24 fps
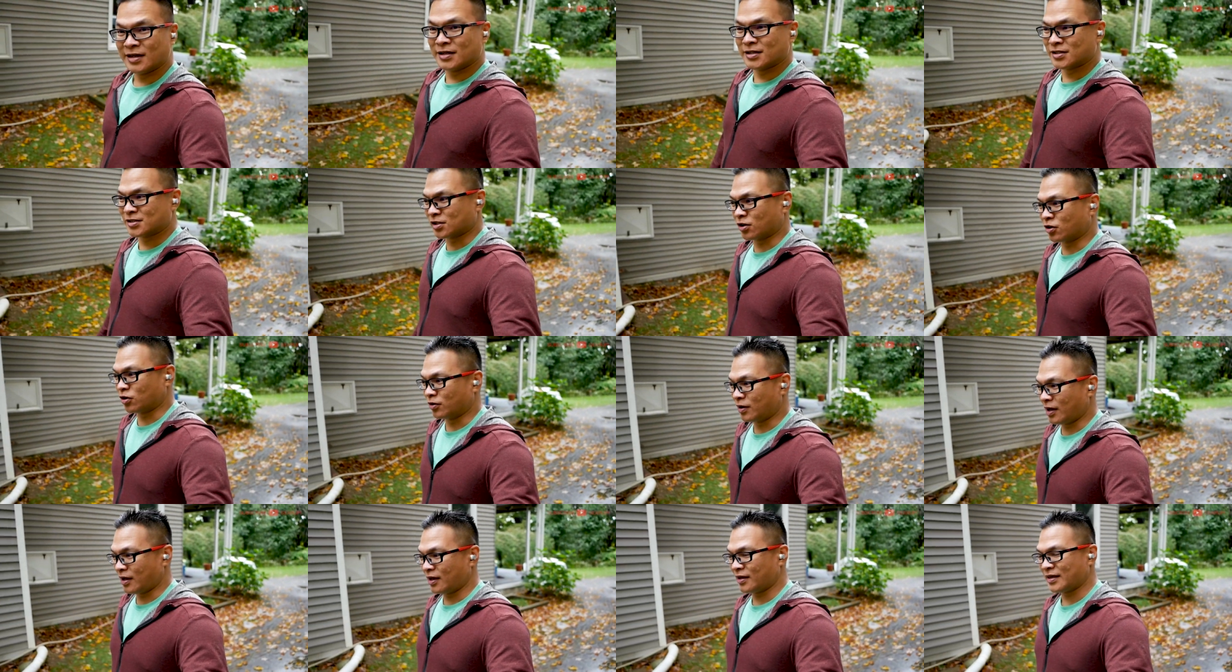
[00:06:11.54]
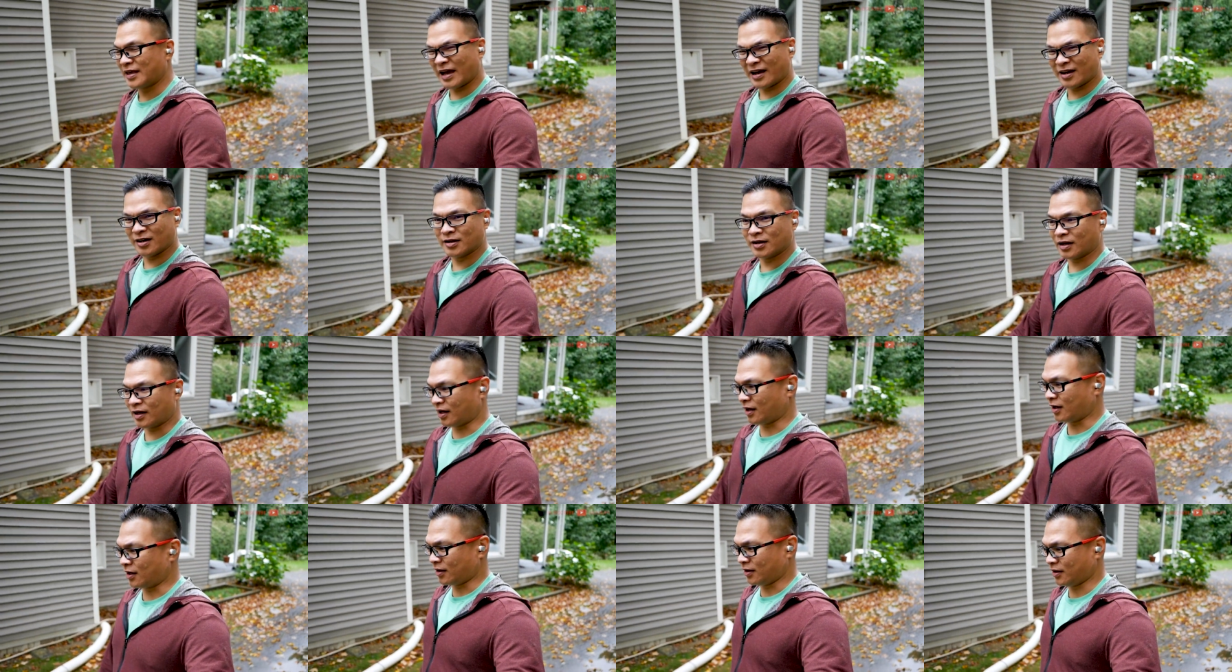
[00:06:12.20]
So yeah,
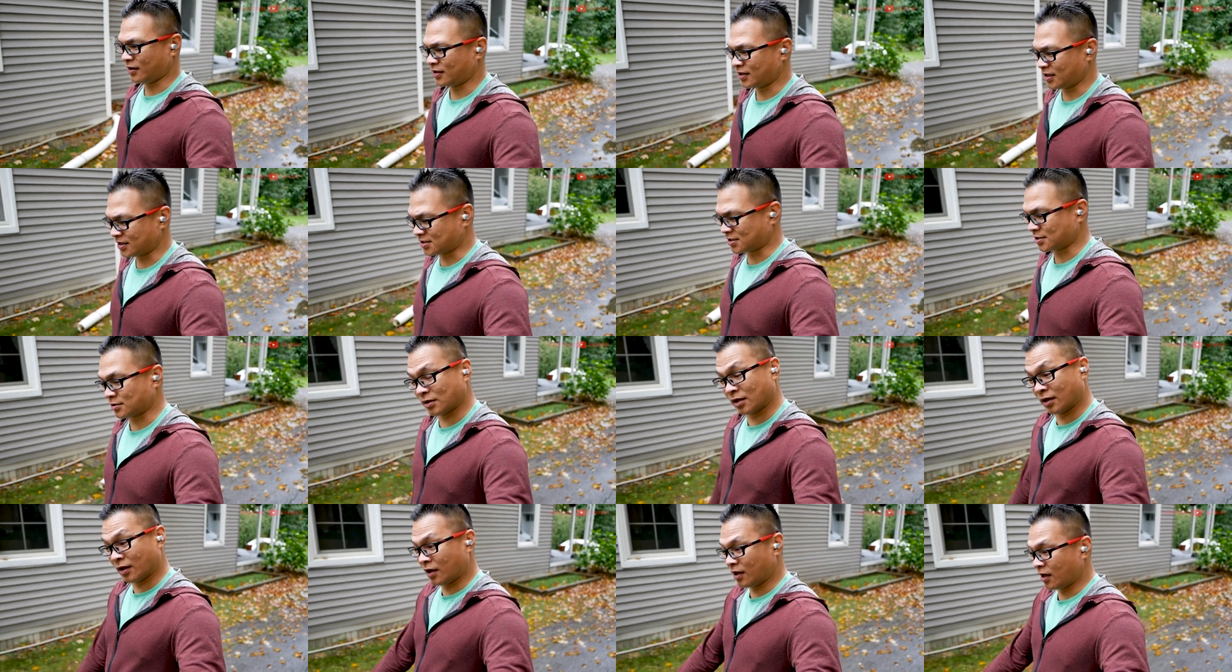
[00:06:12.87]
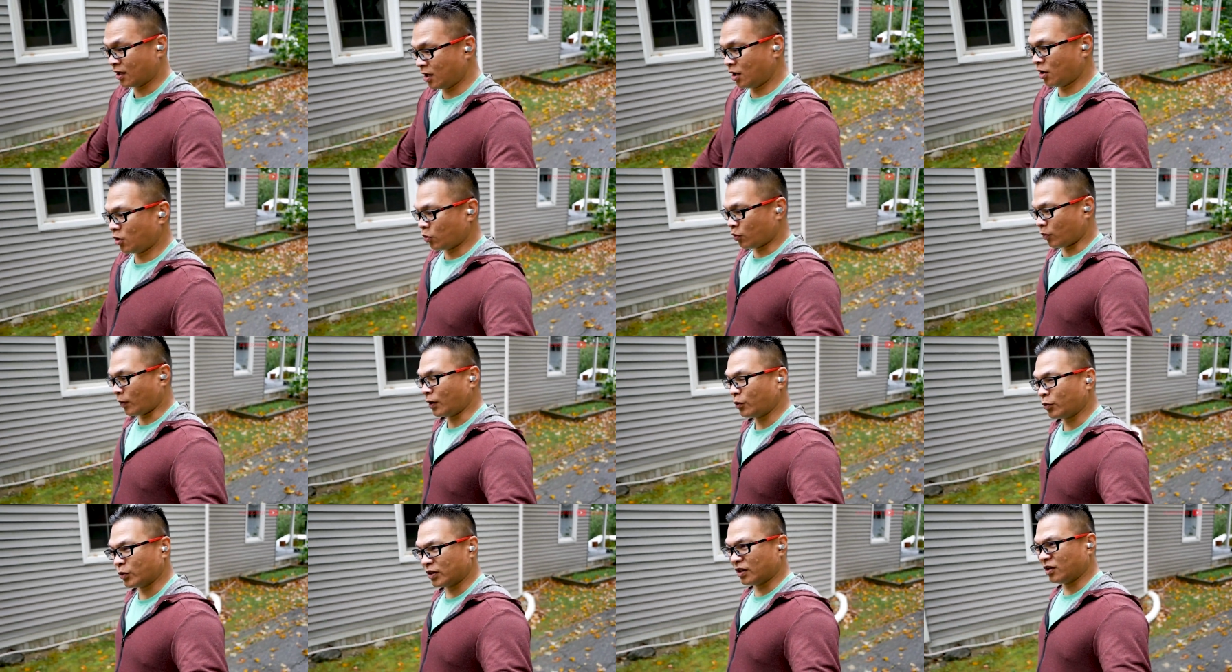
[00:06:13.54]
it's
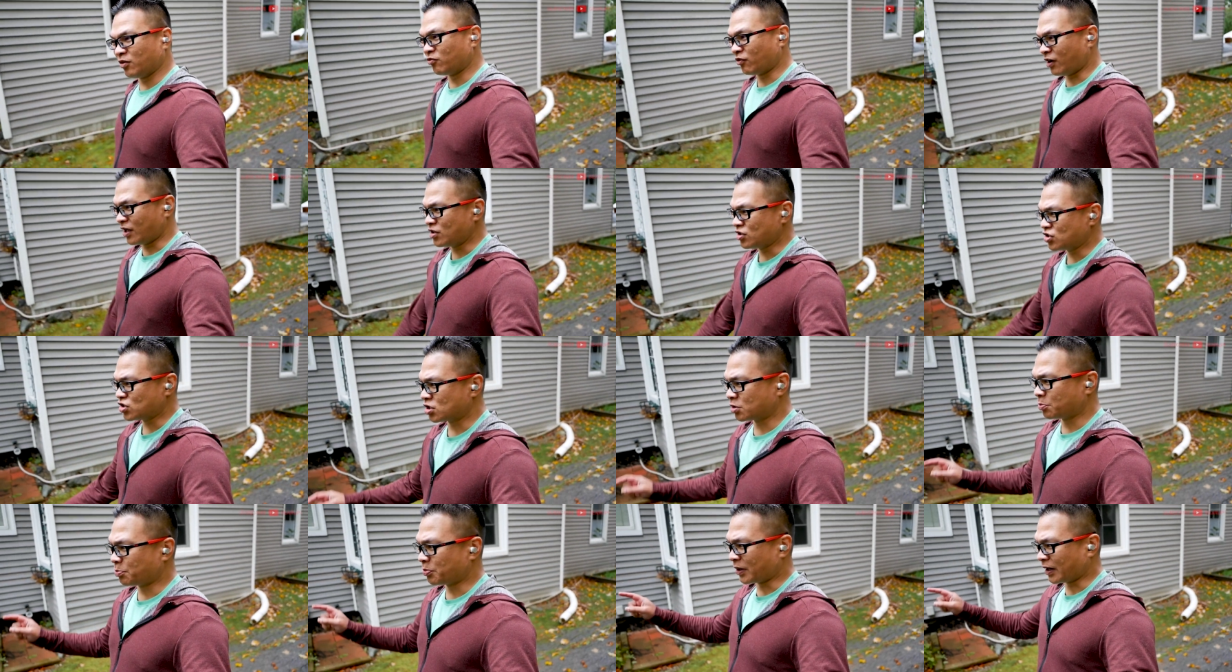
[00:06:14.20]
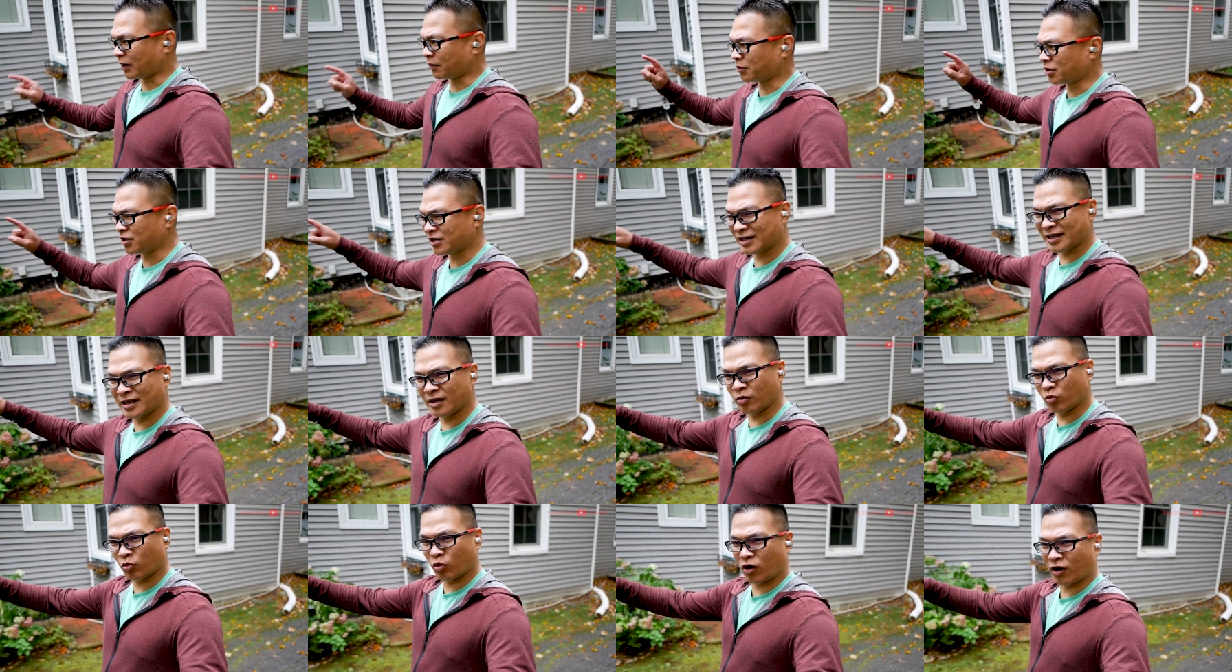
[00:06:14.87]
well within range, but I'm gonna
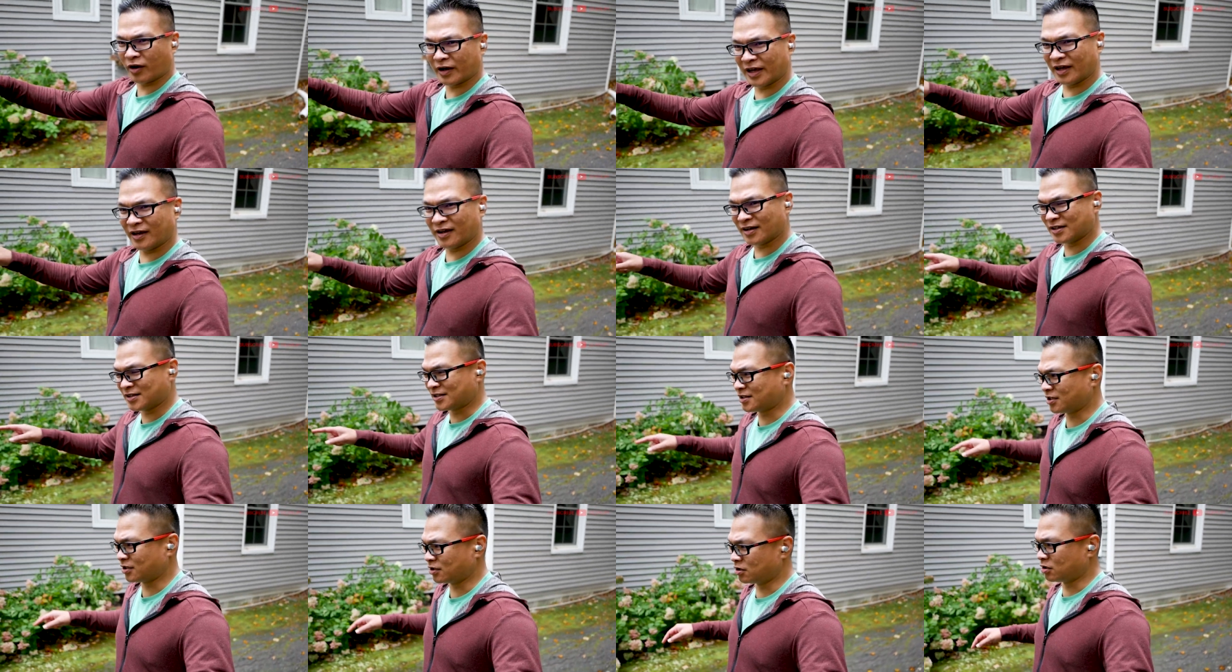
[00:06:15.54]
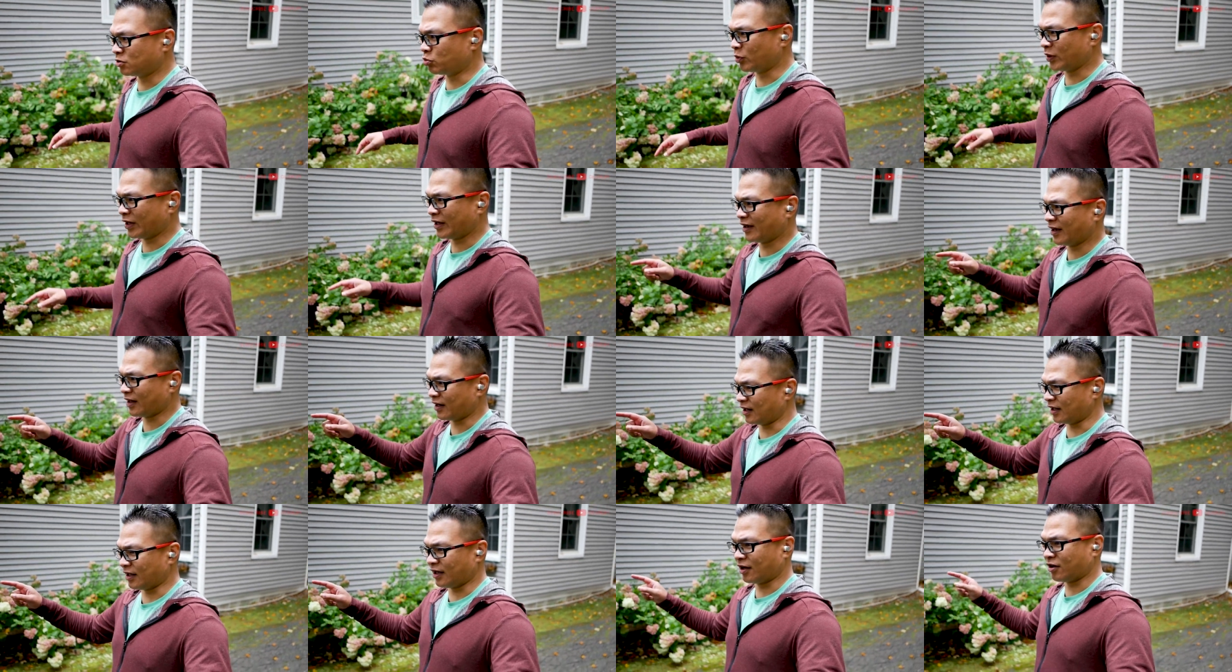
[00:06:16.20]
keep walking until we
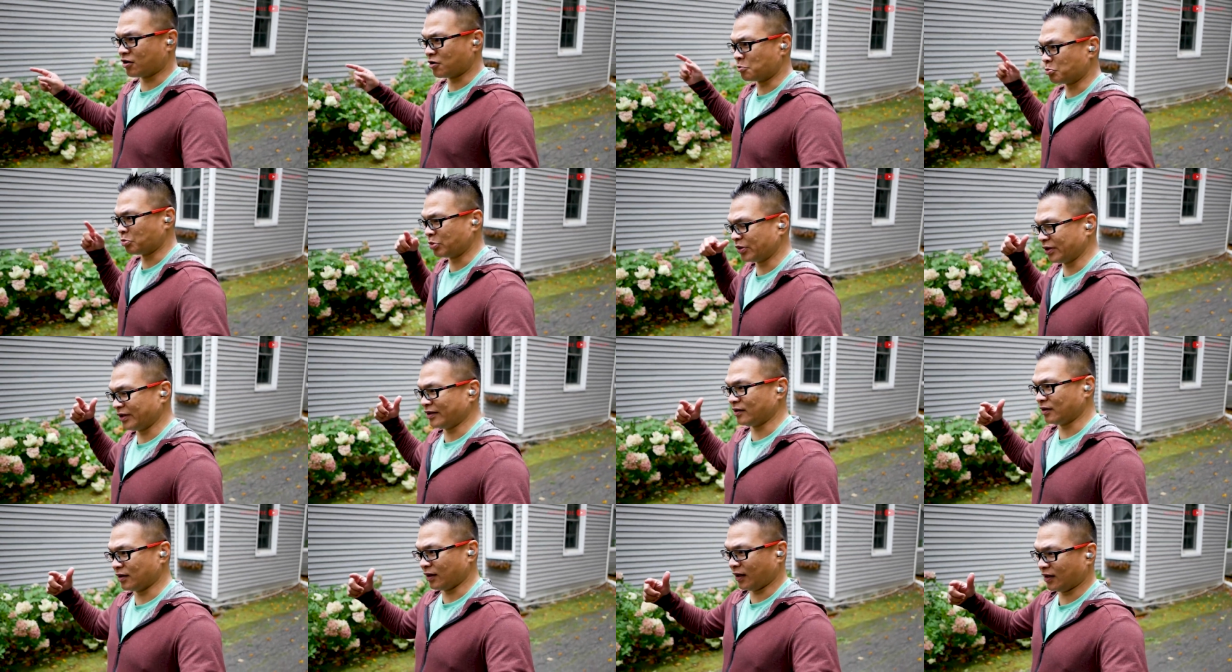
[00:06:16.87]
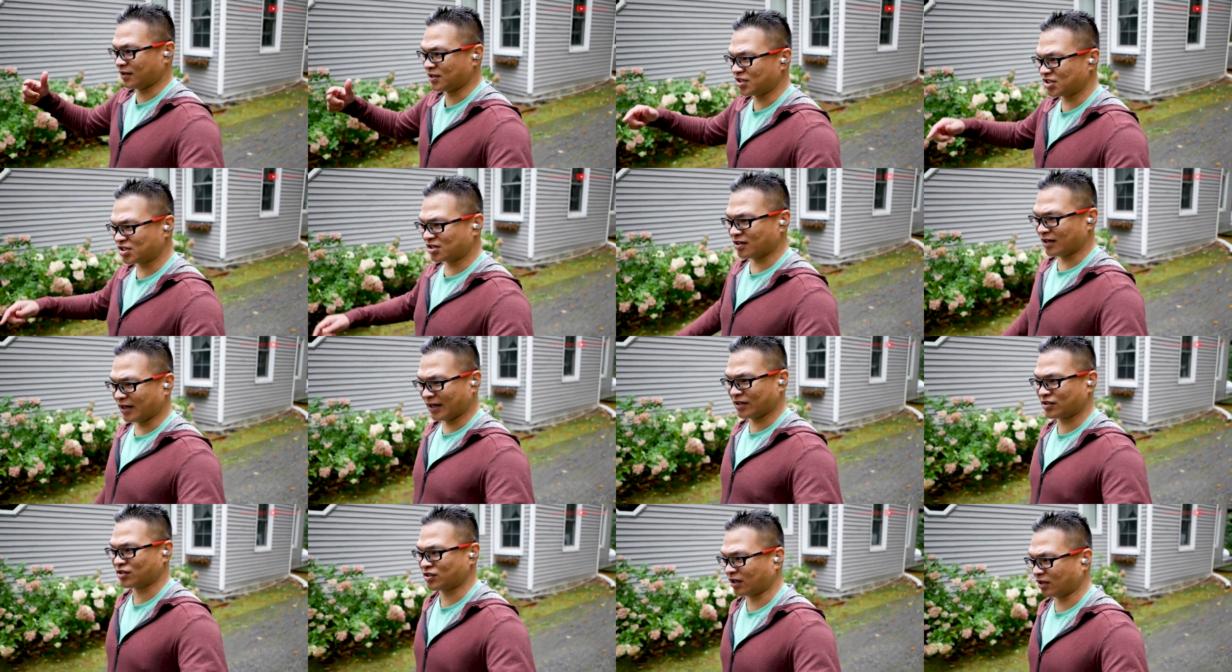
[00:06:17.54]
get a complete
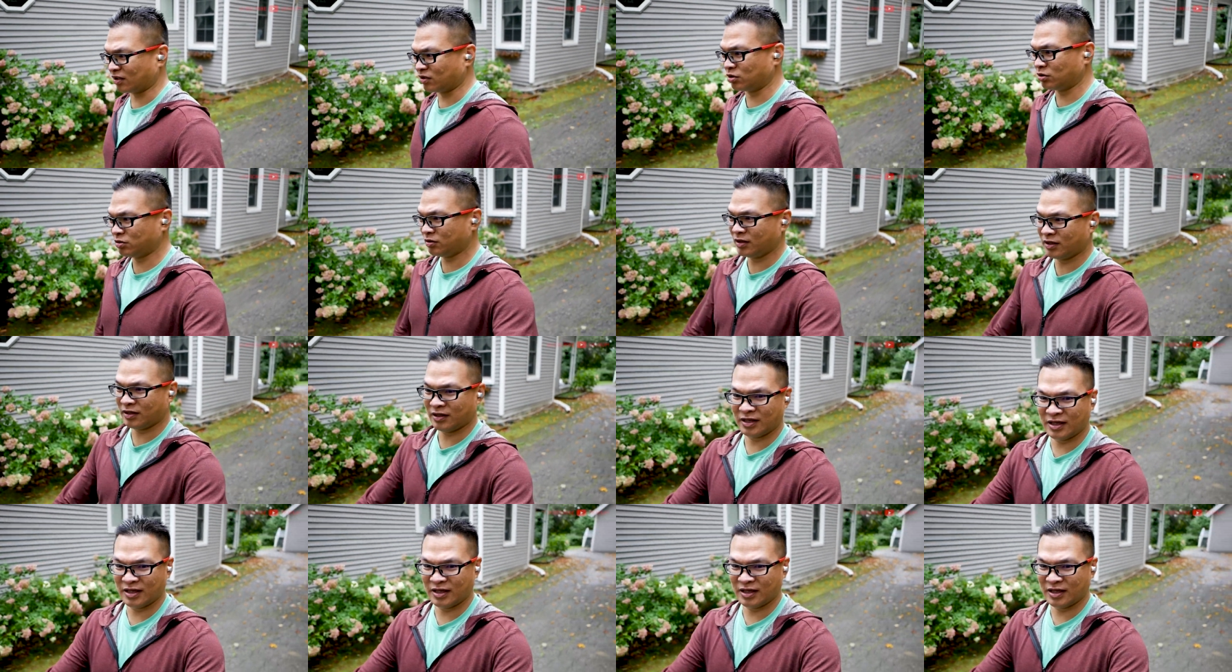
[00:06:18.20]
disconnect signal.